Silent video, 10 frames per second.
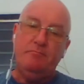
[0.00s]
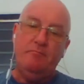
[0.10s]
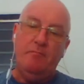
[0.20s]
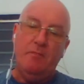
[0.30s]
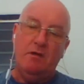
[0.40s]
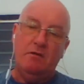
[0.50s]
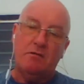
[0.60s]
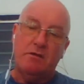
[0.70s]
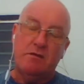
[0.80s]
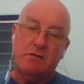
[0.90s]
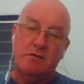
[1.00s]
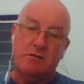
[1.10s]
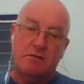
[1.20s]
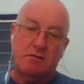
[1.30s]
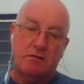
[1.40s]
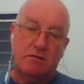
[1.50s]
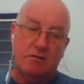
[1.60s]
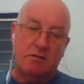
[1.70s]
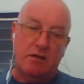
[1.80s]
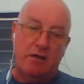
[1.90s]
So this
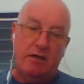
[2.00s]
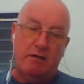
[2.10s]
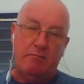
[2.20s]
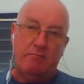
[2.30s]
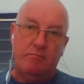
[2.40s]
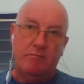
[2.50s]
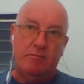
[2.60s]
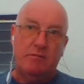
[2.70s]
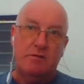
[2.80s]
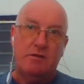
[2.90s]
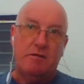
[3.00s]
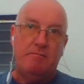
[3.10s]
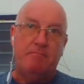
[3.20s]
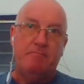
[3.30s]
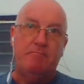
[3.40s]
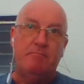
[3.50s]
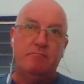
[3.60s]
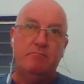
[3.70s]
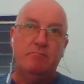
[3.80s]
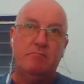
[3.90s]
is some
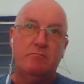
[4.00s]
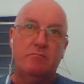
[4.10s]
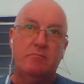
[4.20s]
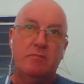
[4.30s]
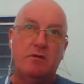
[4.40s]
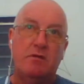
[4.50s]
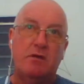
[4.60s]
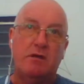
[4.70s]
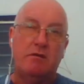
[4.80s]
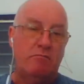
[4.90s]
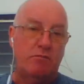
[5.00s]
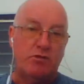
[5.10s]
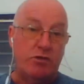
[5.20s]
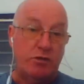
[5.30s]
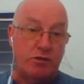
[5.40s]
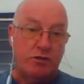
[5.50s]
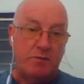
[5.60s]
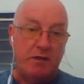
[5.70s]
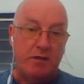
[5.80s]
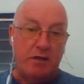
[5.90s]
research that's
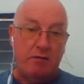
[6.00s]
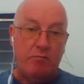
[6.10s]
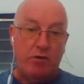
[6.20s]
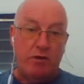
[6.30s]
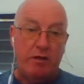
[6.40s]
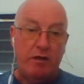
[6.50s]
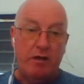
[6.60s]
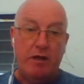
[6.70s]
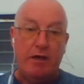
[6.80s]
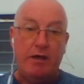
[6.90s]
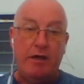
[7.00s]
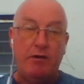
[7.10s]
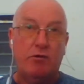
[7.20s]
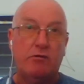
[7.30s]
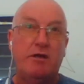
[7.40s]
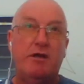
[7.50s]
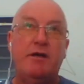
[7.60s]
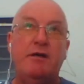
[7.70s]
been done by a Dr.